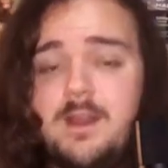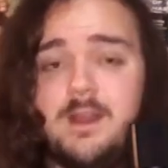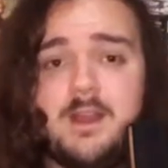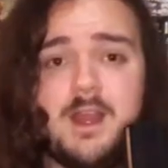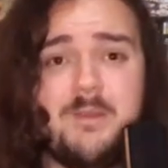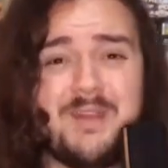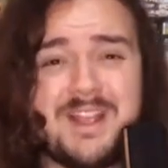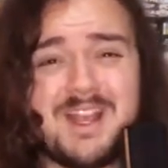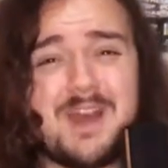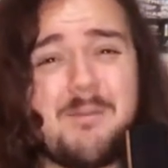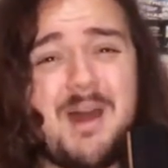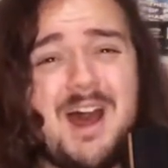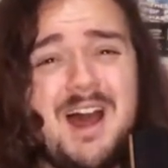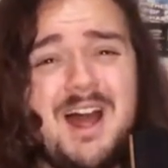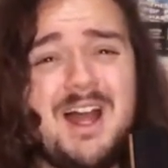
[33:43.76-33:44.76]
I mean, come
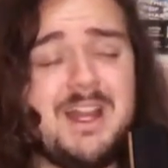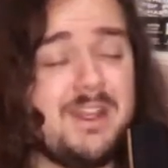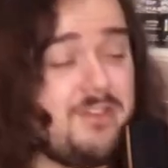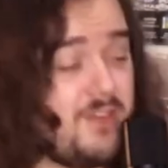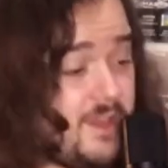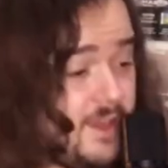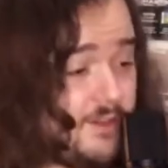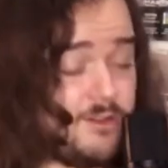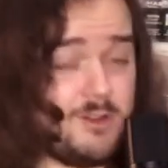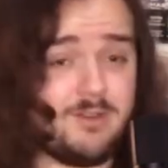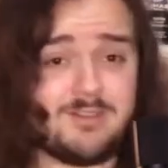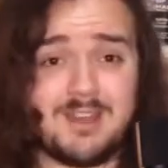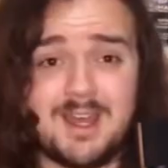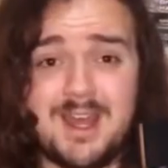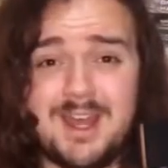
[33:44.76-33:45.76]
on, he's the hero
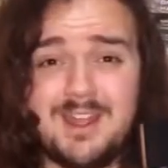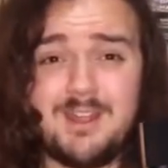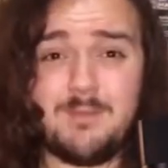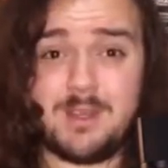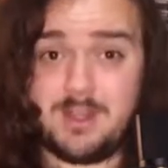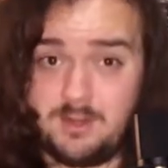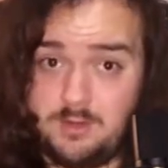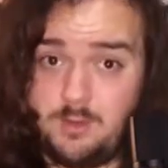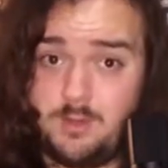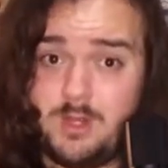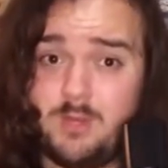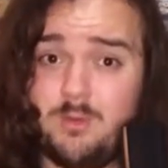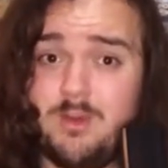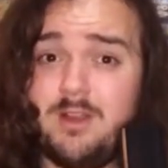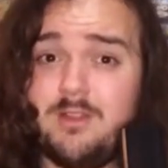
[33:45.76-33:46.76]
of time, he can do what
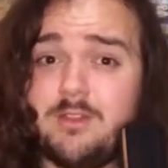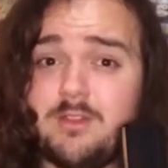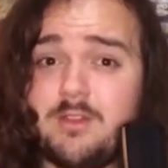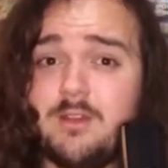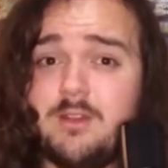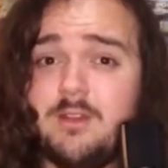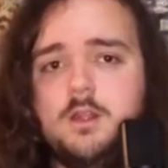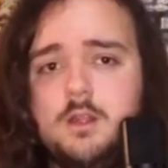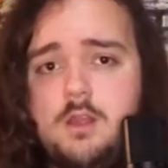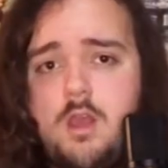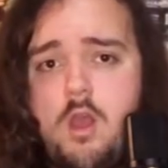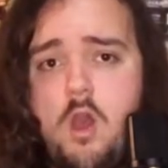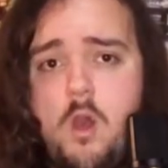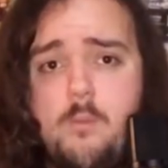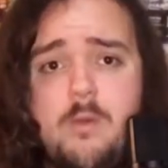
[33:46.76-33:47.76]
he wants.
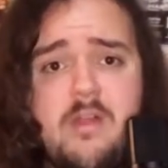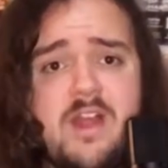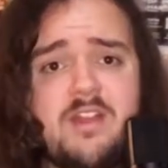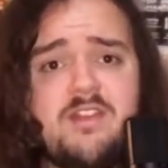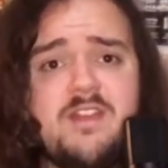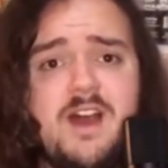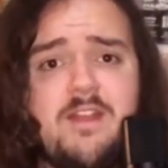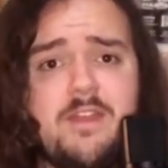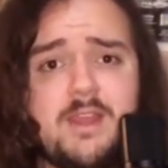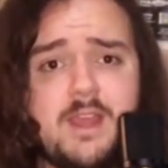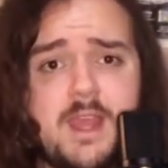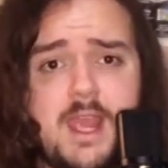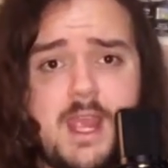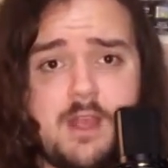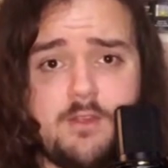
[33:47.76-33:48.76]
But that's not the
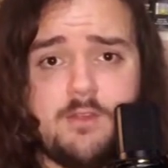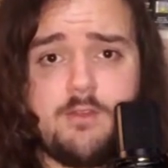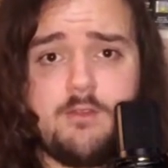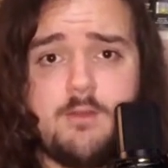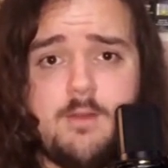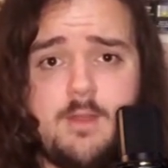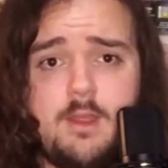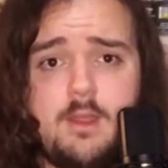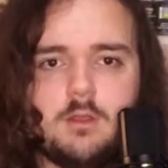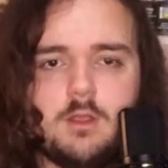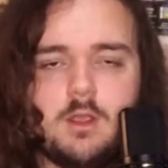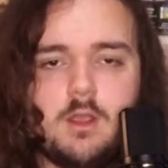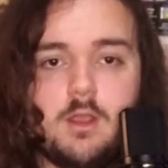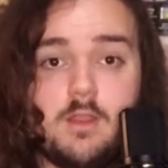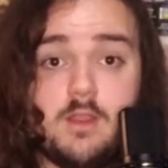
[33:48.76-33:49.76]
case.
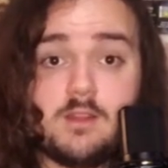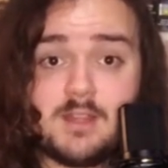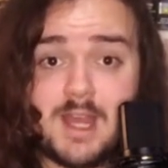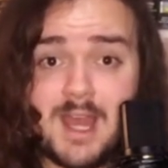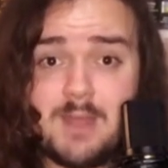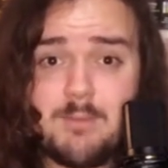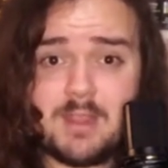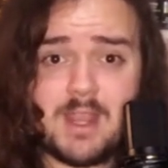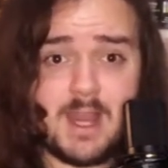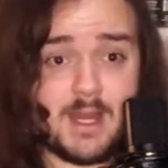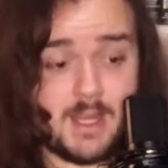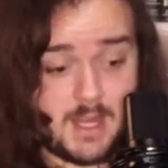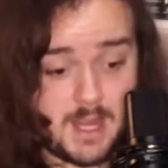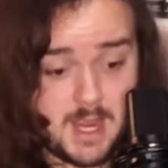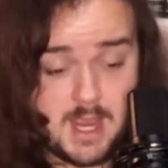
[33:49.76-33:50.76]
The time
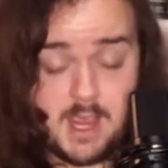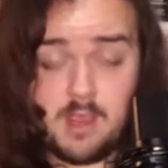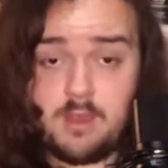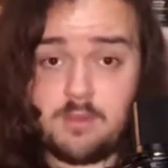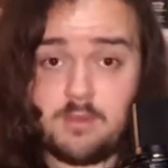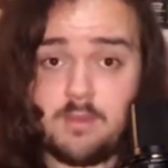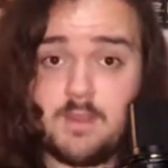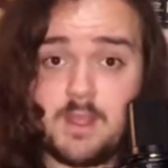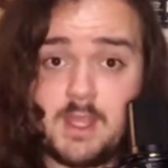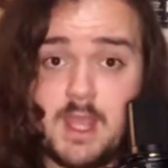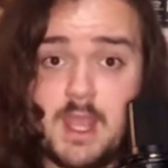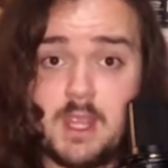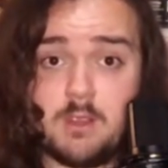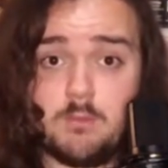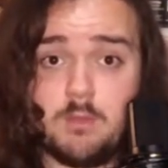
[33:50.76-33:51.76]
mechanic is in the
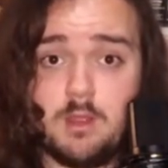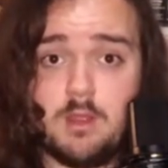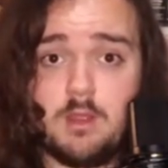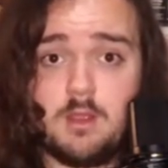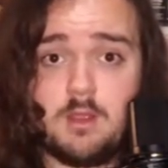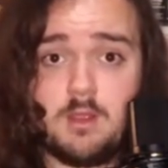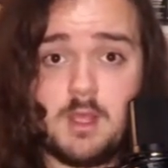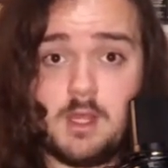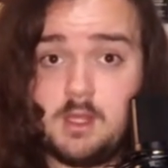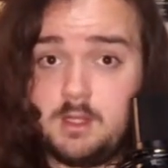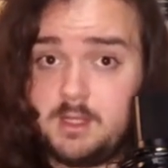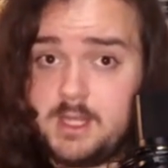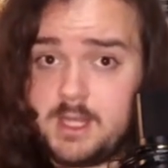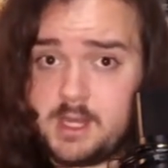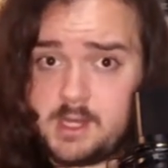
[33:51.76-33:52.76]
game, and
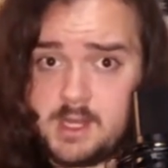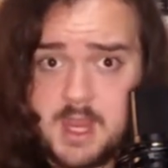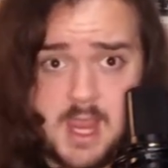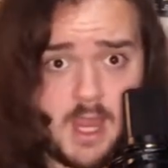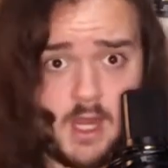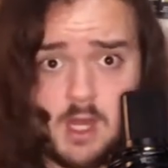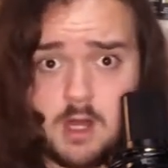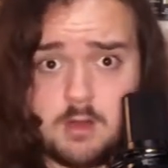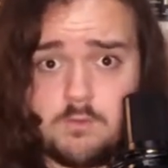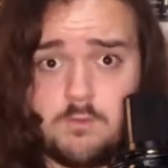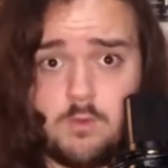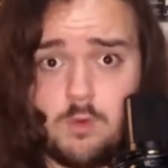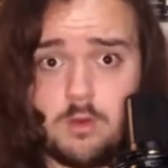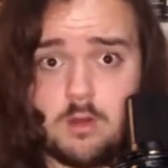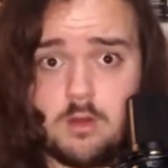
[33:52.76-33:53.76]
Link cannot
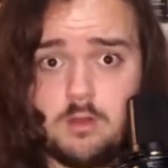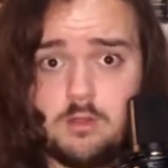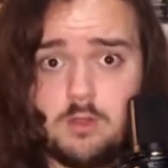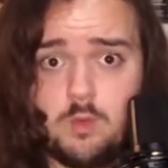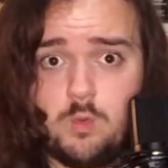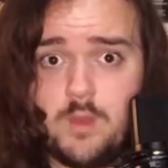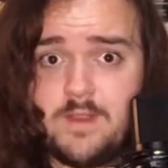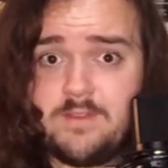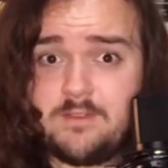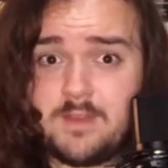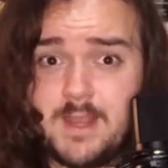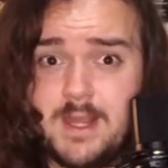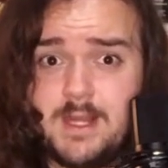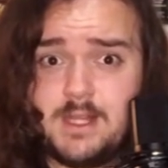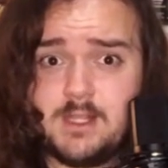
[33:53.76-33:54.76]
afford to waste
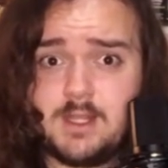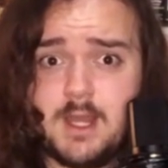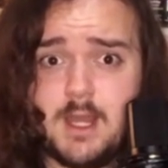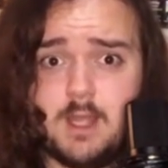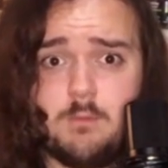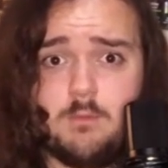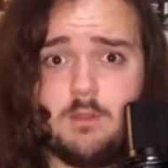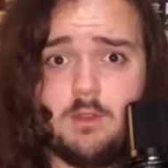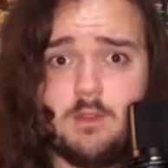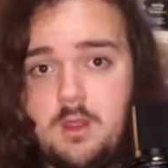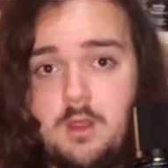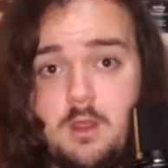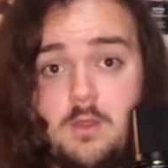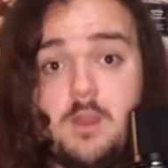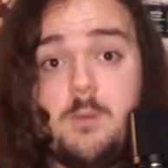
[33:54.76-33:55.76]
any time.
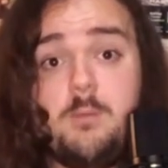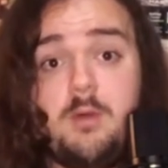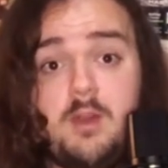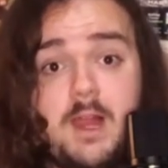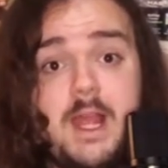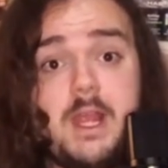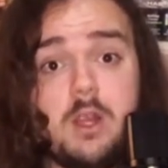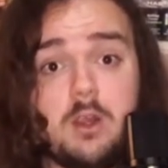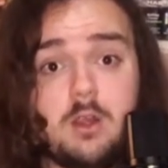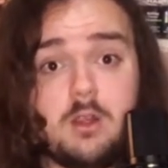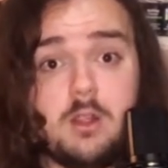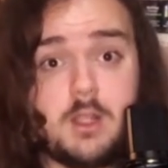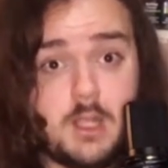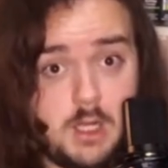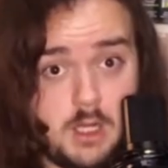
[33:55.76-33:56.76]
The player
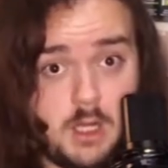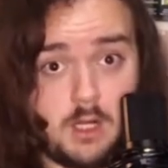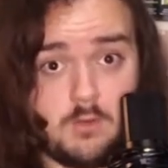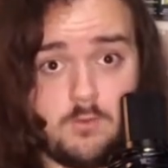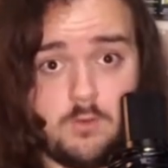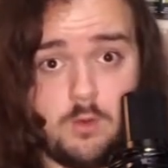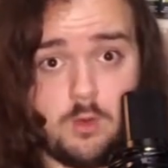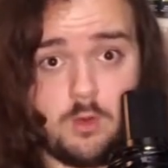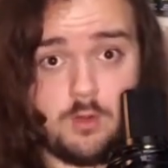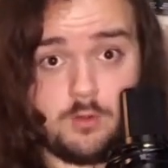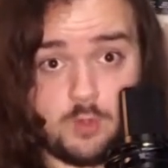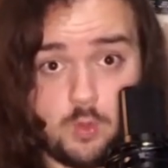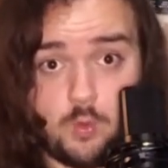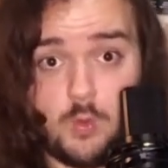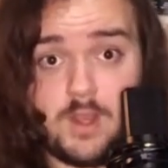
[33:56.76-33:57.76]
cannot afford
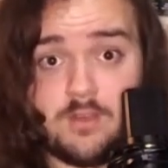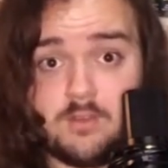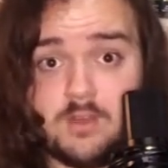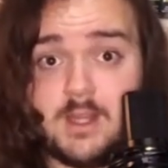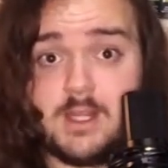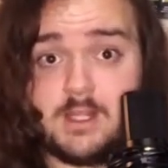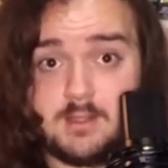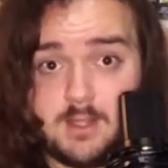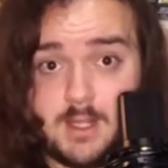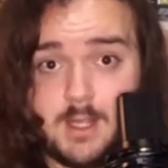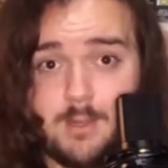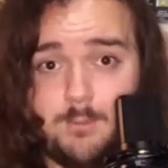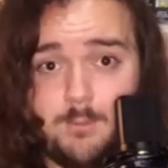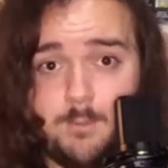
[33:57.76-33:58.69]
to waste any time.